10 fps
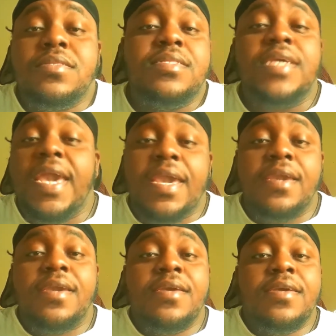
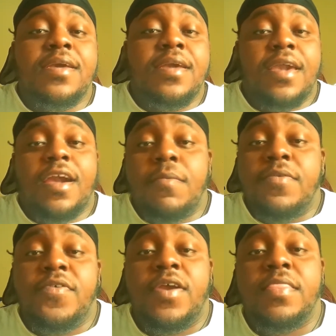day, coming
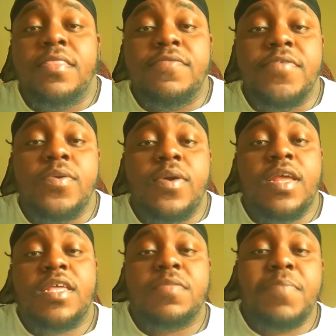for an interview and
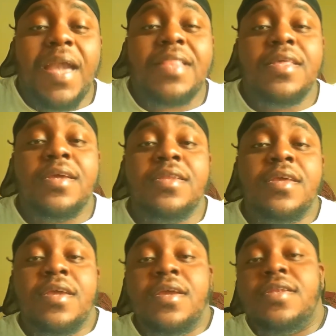expecting
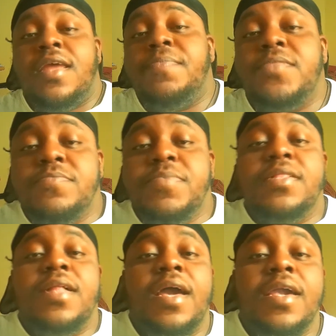them to be
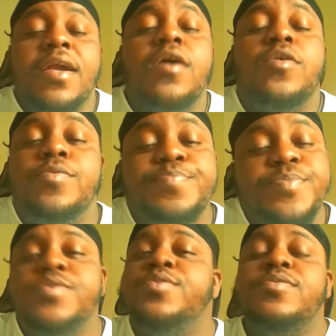like, oh,
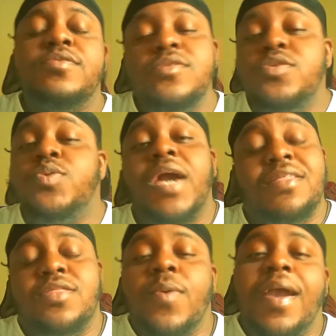you, you, you got
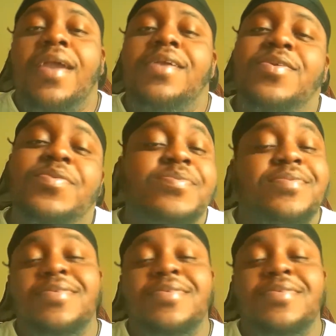swag, you,